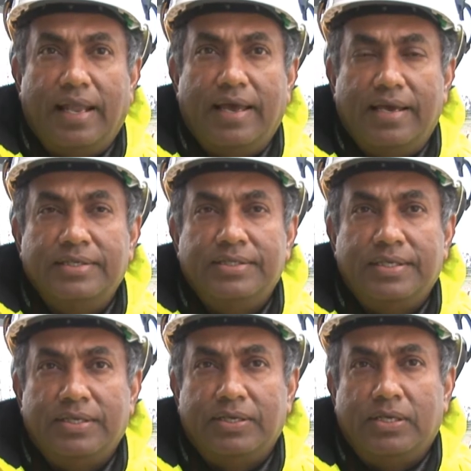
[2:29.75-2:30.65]
Alliance
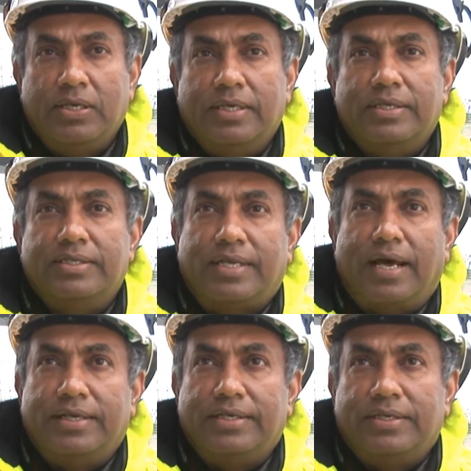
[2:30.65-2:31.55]

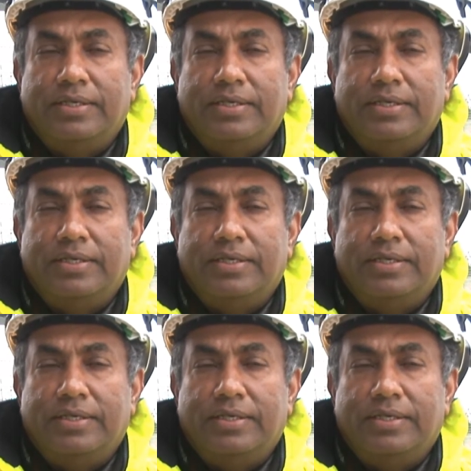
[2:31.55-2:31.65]
started